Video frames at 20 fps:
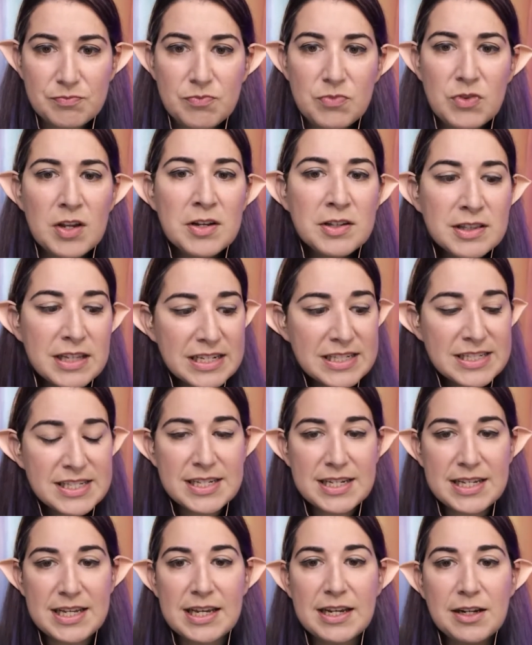And let's
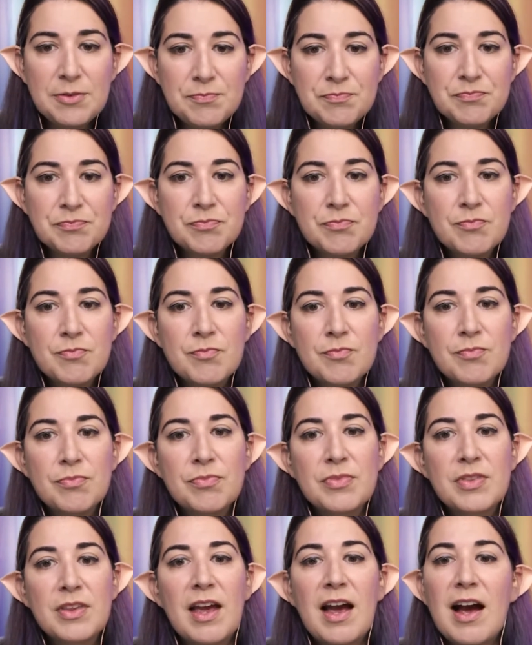see
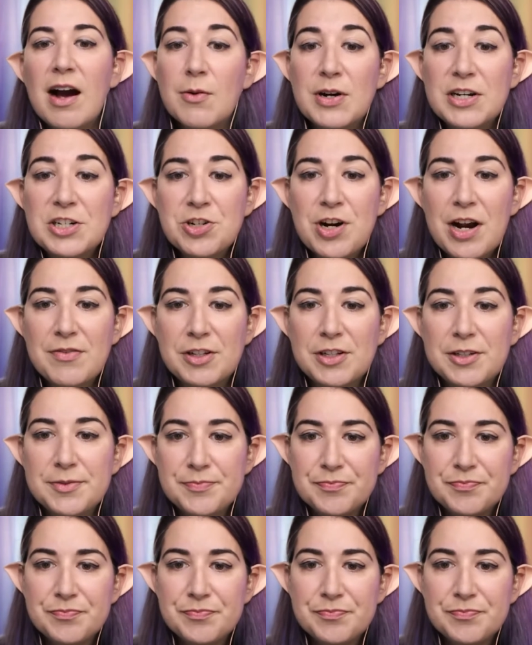how I travel.